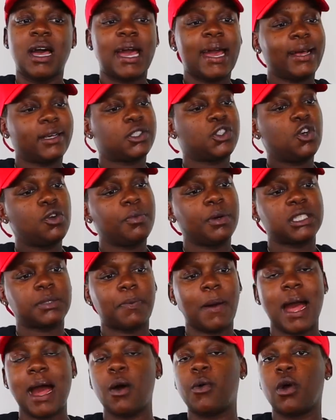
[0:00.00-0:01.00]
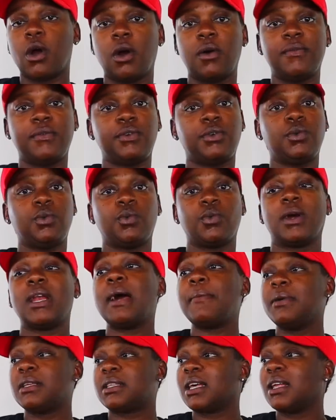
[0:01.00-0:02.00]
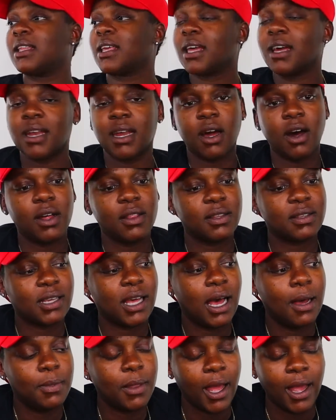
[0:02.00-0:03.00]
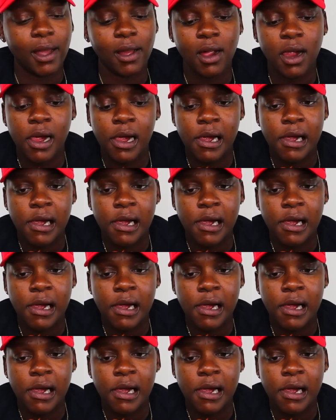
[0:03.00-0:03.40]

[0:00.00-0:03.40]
has too much power over you. And I be telling y'all that all the time, like,